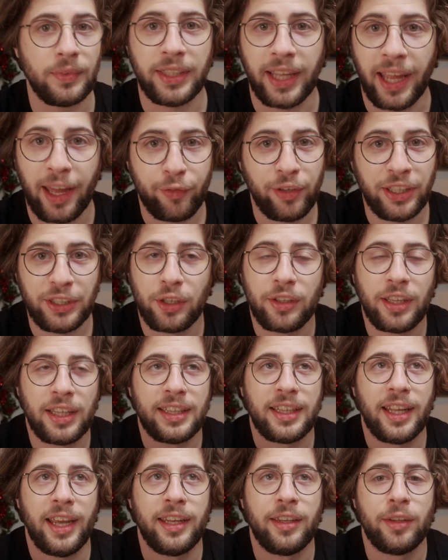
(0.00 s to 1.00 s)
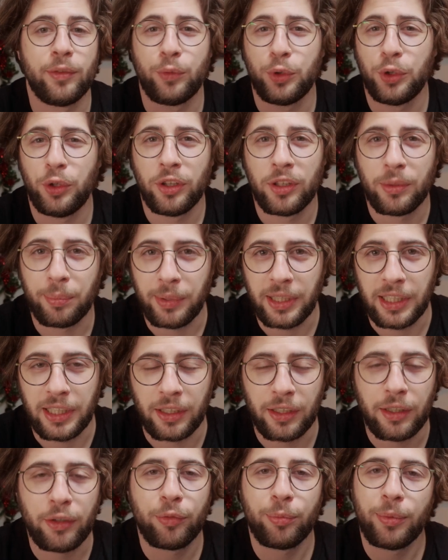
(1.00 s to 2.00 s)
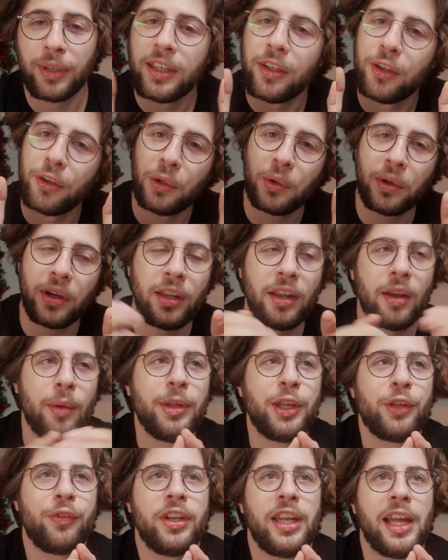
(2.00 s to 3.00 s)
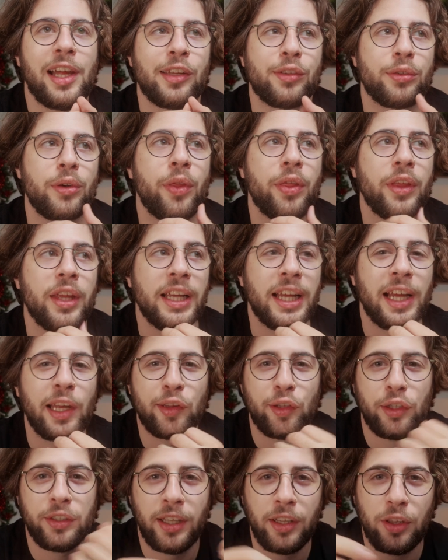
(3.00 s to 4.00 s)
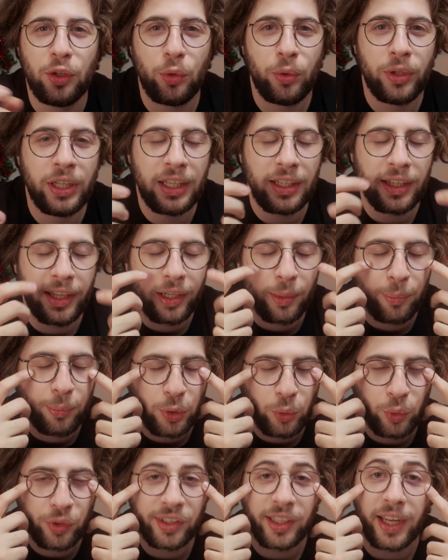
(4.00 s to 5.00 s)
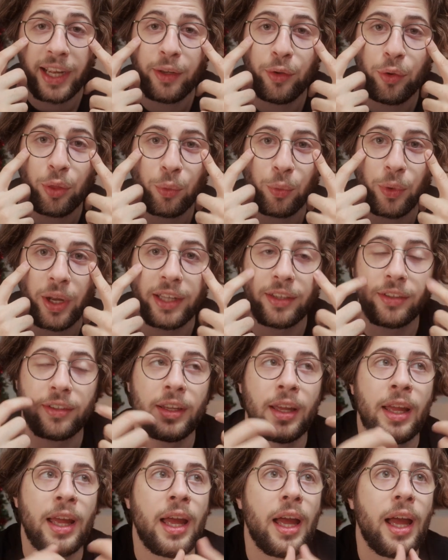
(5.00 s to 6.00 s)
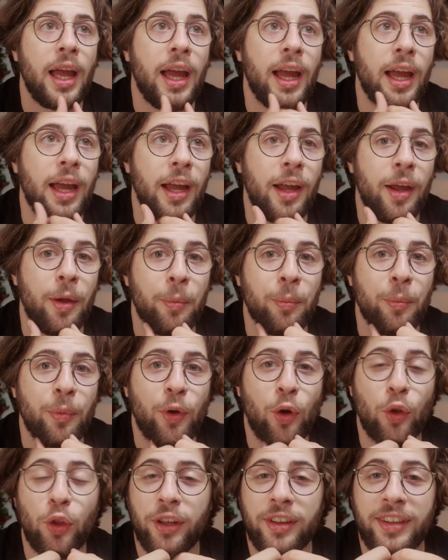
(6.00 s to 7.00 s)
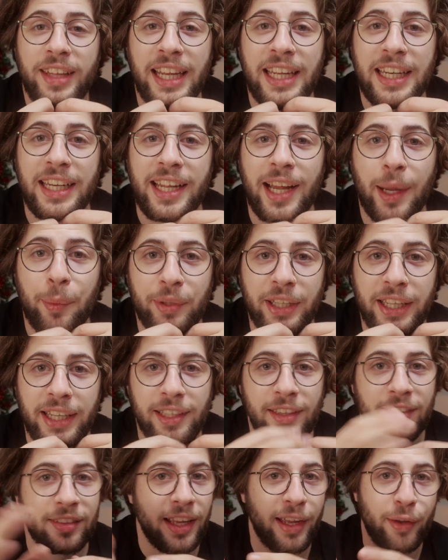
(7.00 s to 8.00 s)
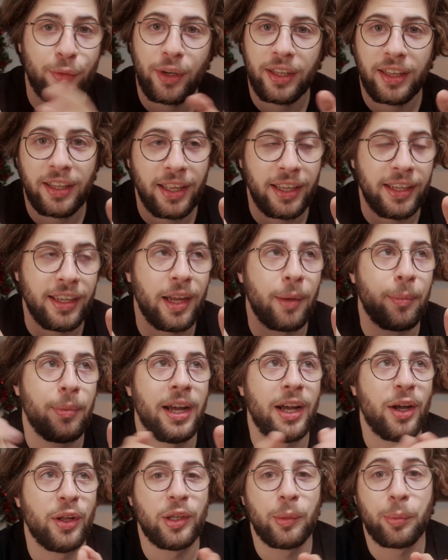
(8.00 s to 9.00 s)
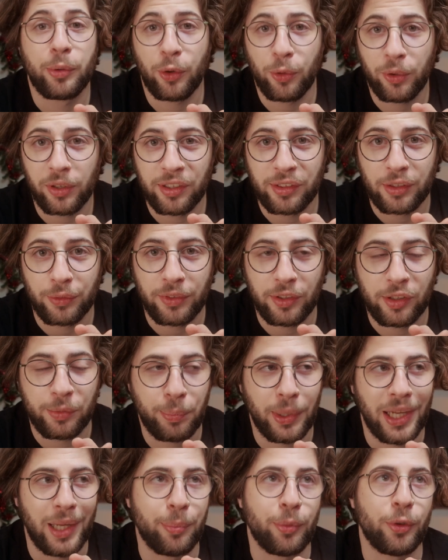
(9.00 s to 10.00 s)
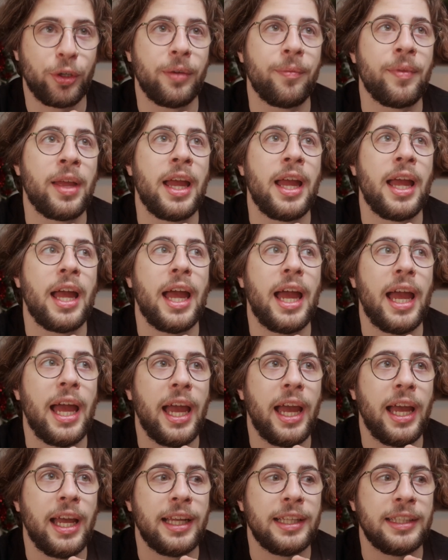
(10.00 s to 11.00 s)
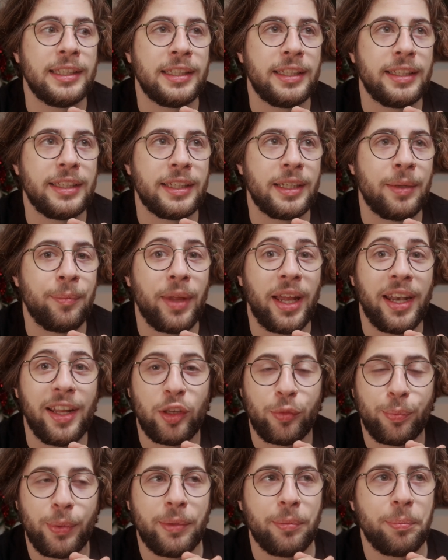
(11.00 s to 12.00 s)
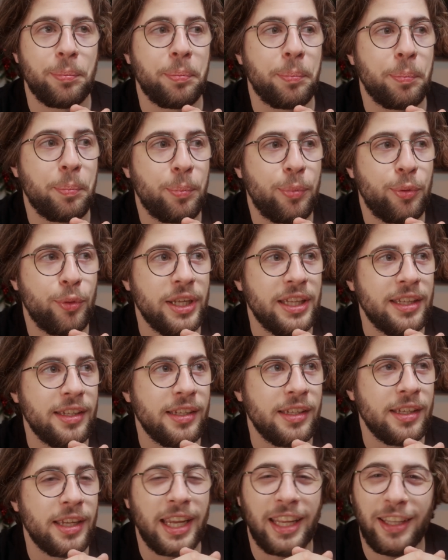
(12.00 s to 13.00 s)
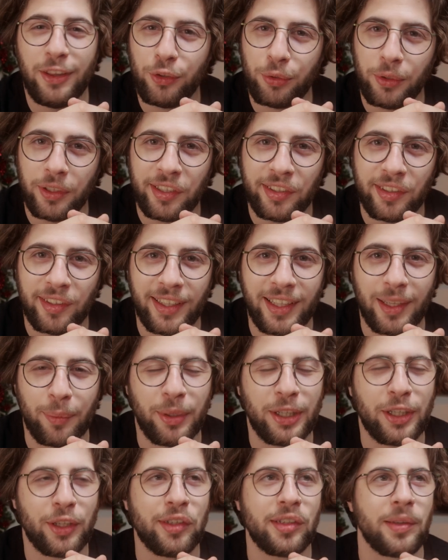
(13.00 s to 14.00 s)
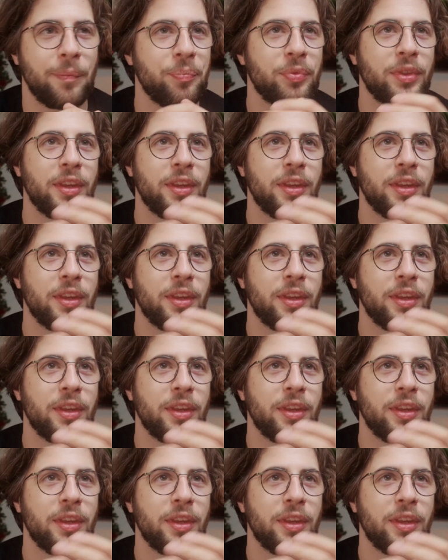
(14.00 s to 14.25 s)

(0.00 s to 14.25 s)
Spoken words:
having the deadline wouldn't be enough, but a bit of an extra thing, I started doing like a bluesky thread on a daily updates every day about the progress of this paper, and it's been pretty interesting because